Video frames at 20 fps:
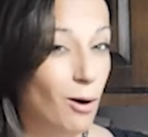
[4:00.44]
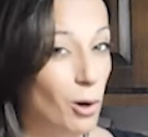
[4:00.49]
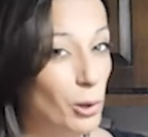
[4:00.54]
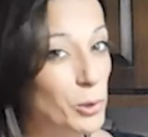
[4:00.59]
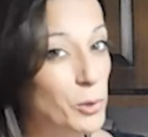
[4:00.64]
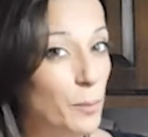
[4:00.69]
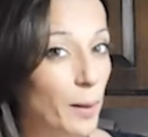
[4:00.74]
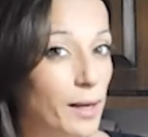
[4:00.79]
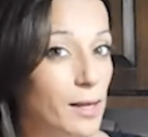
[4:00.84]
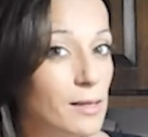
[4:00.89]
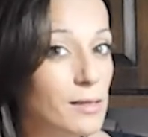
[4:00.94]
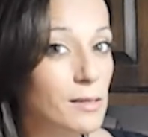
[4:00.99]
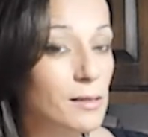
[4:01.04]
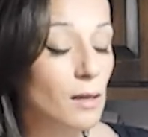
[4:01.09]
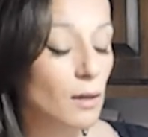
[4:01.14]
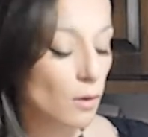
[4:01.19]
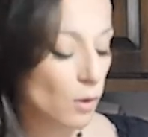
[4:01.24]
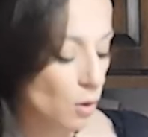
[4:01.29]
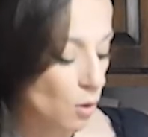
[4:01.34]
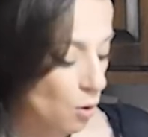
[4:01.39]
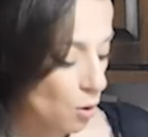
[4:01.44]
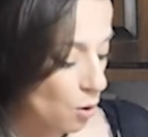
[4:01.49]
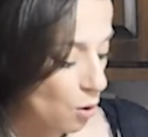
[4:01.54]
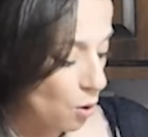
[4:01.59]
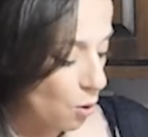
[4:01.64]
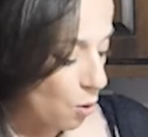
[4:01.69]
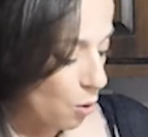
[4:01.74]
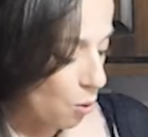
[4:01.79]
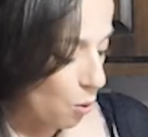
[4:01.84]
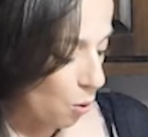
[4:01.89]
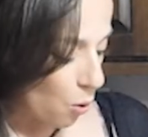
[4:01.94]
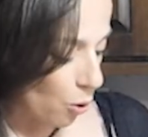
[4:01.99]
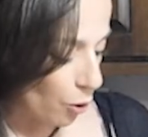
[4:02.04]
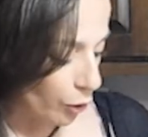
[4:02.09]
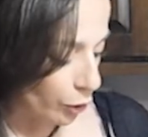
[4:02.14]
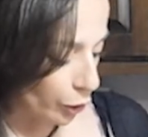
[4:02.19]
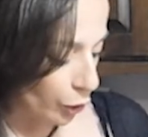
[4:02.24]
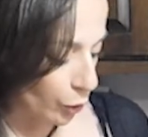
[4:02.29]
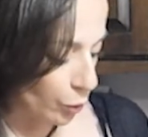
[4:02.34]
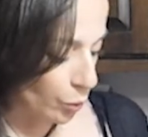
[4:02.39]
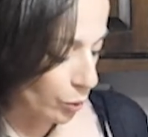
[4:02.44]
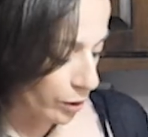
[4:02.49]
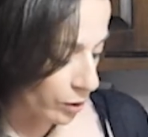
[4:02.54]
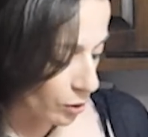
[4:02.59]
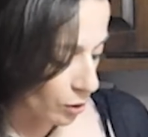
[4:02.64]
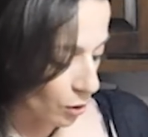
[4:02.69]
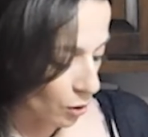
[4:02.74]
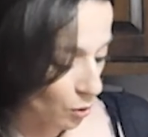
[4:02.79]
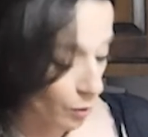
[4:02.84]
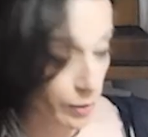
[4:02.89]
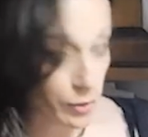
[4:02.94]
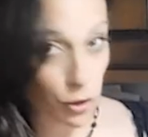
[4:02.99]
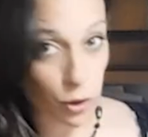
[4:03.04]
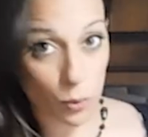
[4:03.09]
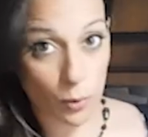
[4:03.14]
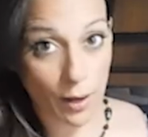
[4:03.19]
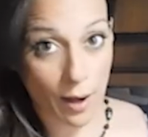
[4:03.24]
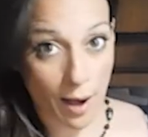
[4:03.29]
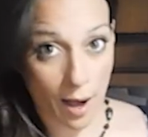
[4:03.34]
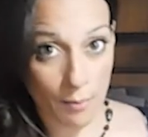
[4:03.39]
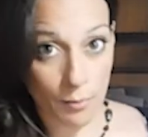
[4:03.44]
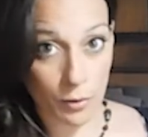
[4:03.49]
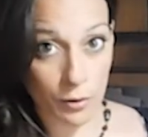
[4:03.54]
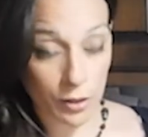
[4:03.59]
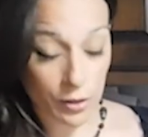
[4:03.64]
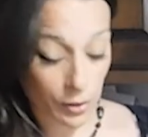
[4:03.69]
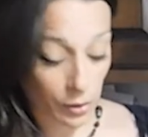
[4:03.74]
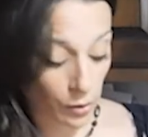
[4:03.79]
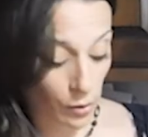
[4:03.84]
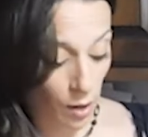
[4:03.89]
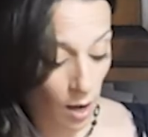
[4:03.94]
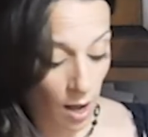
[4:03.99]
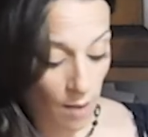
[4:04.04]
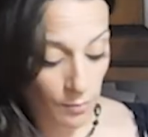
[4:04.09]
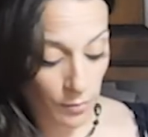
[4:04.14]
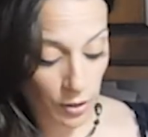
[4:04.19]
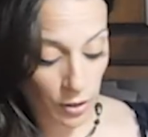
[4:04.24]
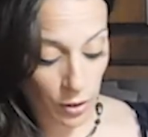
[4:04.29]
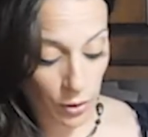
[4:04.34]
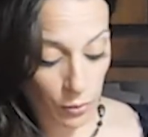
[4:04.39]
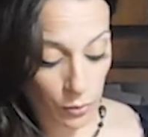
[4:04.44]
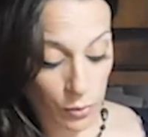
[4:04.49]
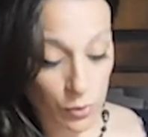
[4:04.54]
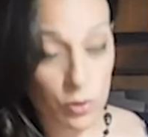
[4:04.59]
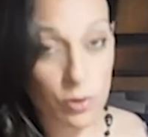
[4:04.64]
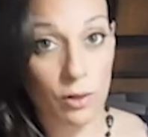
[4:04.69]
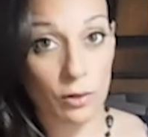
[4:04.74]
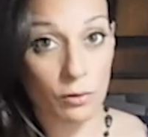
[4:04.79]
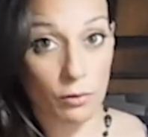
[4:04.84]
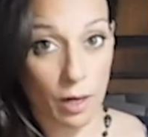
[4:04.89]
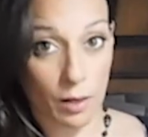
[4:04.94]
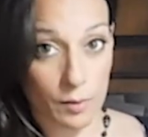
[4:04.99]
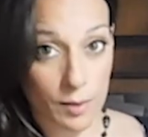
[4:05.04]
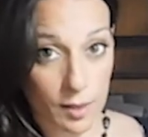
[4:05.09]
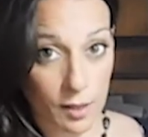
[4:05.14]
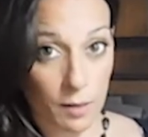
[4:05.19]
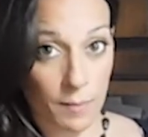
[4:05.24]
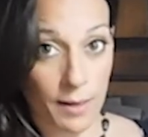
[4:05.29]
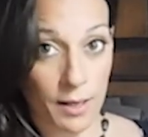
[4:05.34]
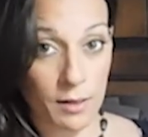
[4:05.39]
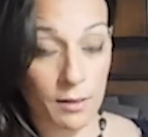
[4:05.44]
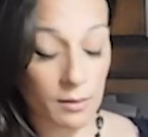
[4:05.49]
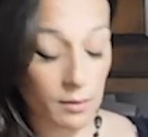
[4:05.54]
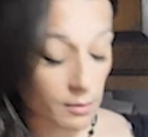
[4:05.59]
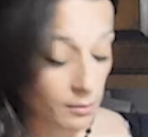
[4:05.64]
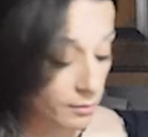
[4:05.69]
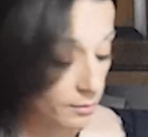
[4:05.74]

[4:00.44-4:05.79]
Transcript: allspice, or you can go and do what I'm going to do. I'm going to use ground cinnamon.